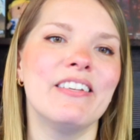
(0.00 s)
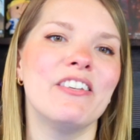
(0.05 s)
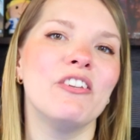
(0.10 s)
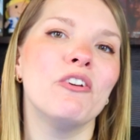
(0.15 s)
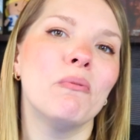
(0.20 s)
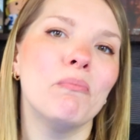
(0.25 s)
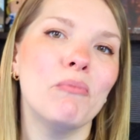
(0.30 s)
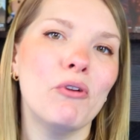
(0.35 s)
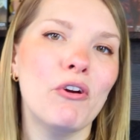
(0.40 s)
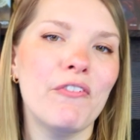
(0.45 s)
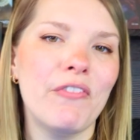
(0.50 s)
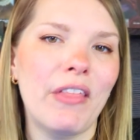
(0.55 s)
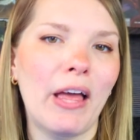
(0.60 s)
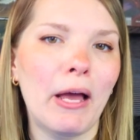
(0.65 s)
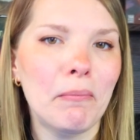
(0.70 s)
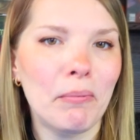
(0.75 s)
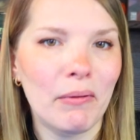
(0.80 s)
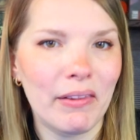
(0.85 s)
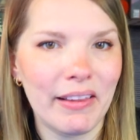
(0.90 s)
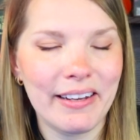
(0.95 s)
You'll move
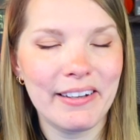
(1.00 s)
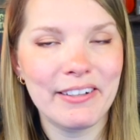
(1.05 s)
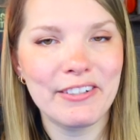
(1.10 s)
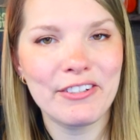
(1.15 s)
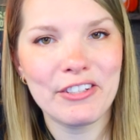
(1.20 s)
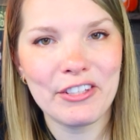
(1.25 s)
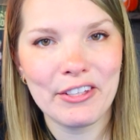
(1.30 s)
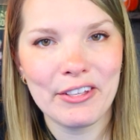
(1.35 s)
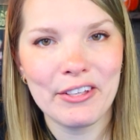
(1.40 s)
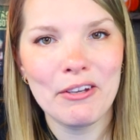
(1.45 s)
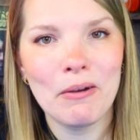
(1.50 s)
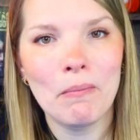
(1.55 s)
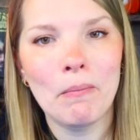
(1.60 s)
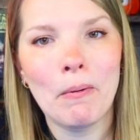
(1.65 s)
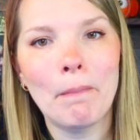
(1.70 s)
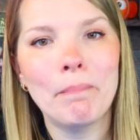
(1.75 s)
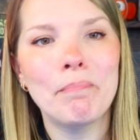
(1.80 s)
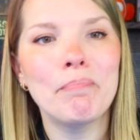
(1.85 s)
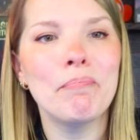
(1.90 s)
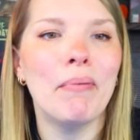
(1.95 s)
that player's cube
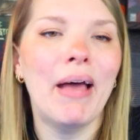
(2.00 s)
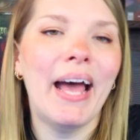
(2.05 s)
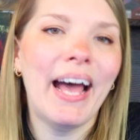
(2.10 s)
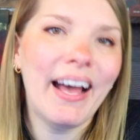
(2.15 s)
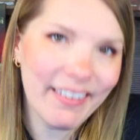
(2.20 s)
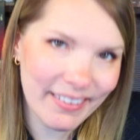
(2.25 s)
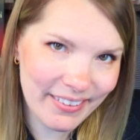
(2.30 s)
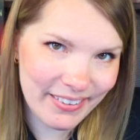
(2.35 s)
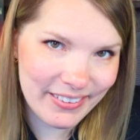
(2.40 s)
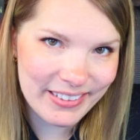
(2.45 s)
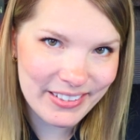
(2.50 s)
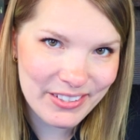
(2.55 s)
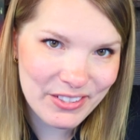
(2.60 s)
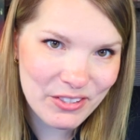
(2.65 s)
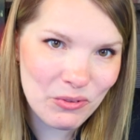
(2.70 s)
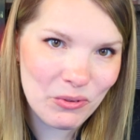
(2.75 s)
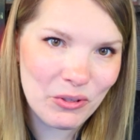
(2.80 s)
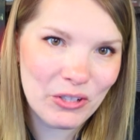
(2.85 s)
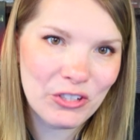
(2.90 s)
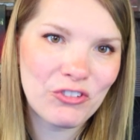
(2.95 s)
back on the
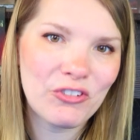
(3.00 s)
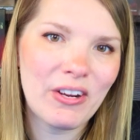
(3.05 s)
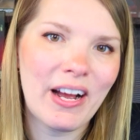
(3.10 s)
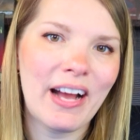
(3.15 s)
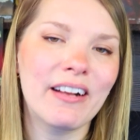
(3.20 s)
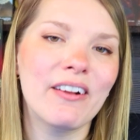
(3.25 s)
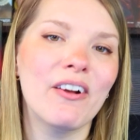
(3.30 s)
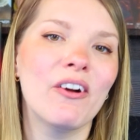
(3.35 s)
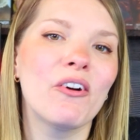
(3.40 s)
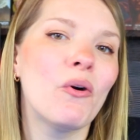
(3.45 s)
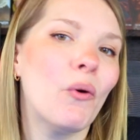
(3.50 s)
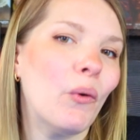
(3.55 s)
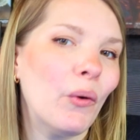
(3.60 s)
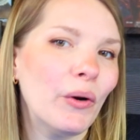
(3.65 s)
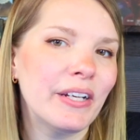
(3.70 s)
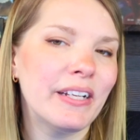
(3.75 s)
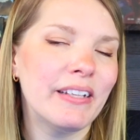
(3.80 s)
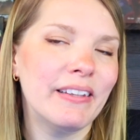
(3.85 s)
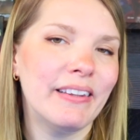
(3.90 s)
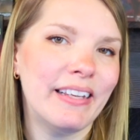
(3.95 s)
score track
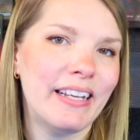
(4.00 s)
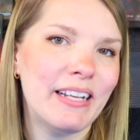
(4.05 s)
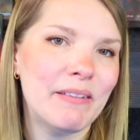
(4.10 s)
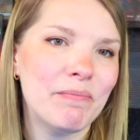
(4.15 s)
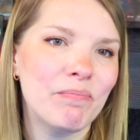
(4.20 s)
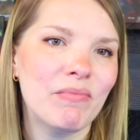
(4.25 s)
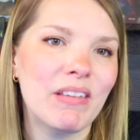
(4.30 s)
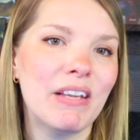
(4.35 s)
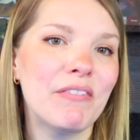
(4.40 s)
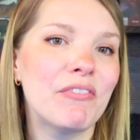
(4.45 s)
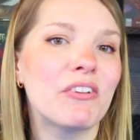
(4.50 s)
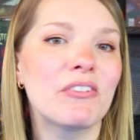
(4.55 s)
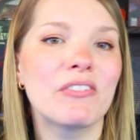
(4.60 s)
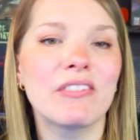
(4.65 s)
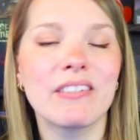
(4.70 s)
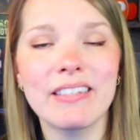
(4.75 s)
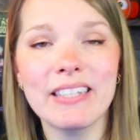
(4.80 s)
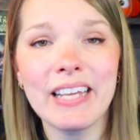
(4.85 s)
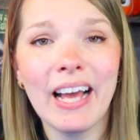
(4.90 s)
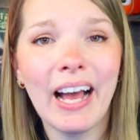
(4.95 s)
accordingly. If there's
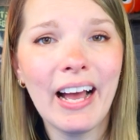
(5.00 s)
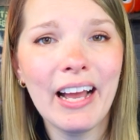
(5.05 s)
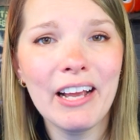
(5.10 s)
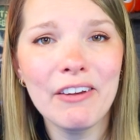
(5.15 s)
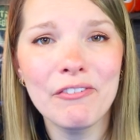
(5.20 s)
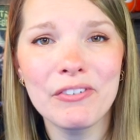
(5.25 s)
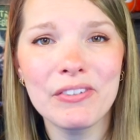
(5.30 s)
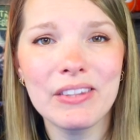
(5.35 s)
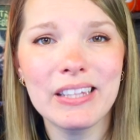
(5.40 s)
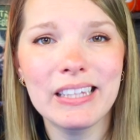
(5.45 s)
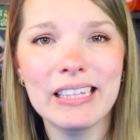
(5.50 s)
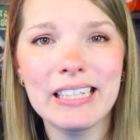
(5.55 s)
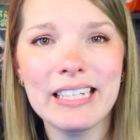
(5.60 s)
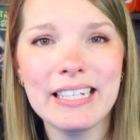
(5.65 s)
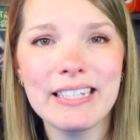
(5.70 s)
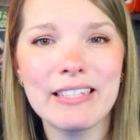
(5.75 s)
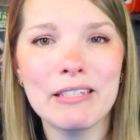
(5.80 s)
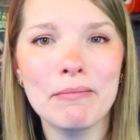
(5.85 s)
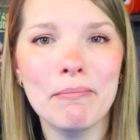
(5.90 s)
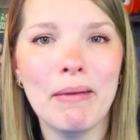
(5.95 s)
a tie for the
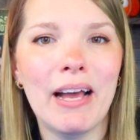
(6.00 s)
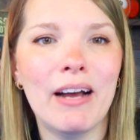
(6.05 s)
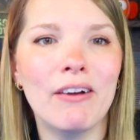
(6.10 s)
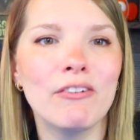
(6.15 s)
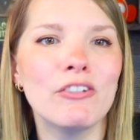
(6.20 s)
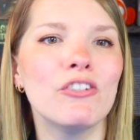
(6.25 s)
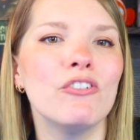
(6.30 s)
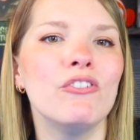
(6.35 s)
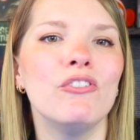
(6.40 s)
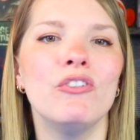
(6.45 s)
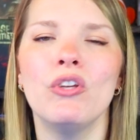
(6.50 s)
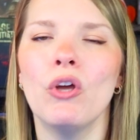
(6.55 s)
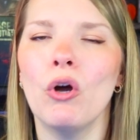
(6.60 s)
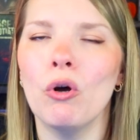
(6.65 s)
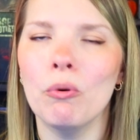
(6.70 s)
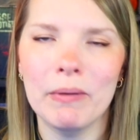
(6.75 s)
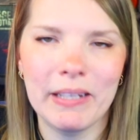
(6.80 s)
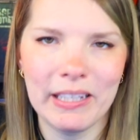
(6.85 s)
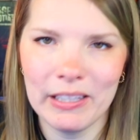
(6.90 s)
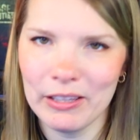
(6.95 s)
least amount,
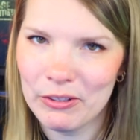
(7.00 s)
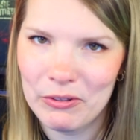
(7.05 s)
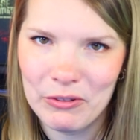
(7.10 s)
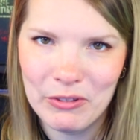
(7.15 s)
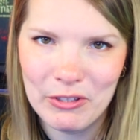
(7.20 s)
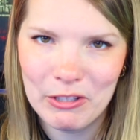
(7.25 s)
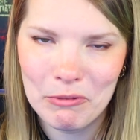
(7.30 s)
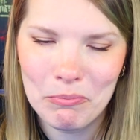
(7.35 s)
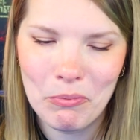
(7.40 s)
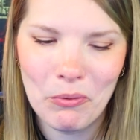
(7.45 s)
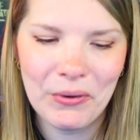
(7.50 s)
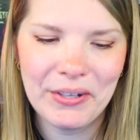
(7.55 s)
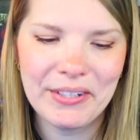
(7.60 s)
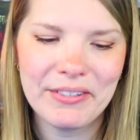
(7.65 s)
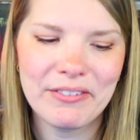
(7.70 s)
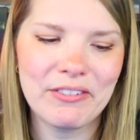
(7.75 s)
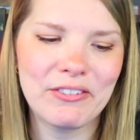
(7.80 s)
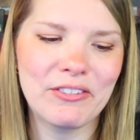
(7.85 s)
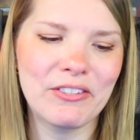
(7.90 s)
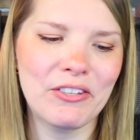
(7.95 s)
nobody loses
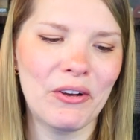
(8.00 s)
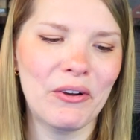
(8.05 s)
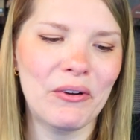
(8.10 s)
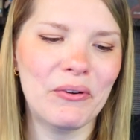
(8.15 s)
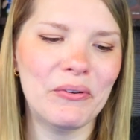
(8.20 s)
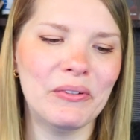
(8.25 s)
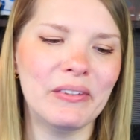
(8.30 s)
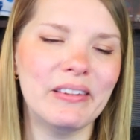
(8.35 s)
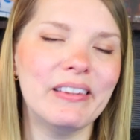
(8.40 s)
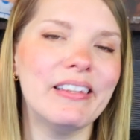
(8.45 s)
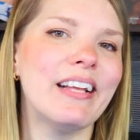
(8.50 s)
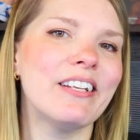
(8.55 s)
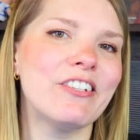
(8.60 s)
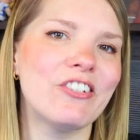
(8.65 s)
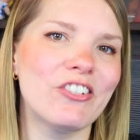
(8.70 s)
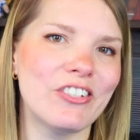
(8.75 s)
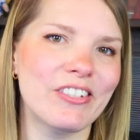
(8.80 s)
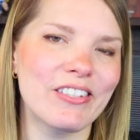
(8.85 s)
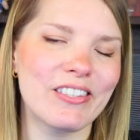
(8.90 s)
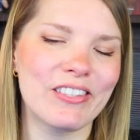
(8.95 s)
points. So
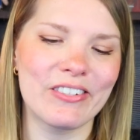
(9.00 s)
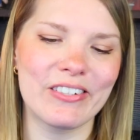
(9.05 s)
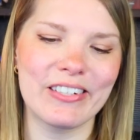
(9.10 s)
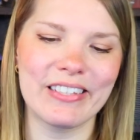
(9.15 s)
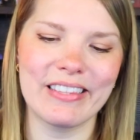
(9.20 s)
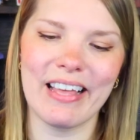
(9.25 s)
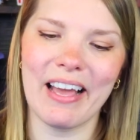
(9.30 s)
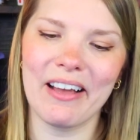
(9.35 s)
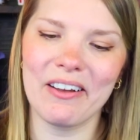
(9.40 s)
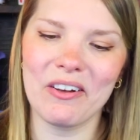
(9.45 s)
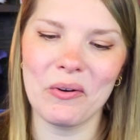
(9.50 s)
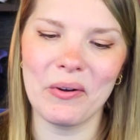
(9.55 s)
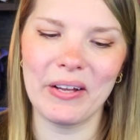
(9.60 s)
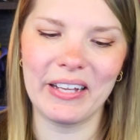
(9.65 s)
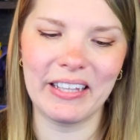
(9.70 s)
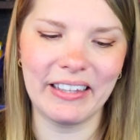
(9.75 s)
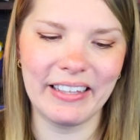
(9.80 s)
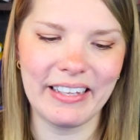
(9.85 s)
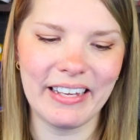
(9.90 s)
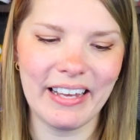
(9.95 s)
let's just look at that
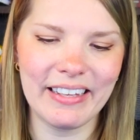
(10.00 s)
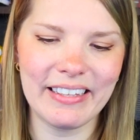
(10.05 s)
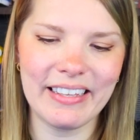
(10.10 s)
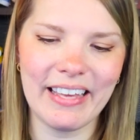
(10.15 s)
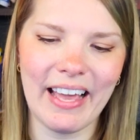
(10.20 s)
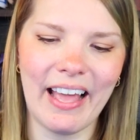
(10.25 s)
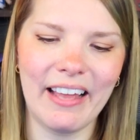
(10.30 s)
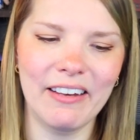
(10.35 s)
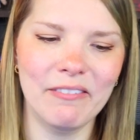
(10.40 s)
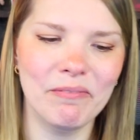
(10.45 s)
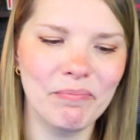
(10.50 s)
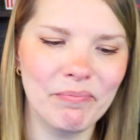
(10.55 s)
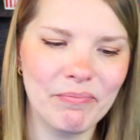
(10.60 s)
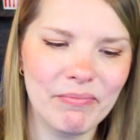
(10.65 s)
quickly again.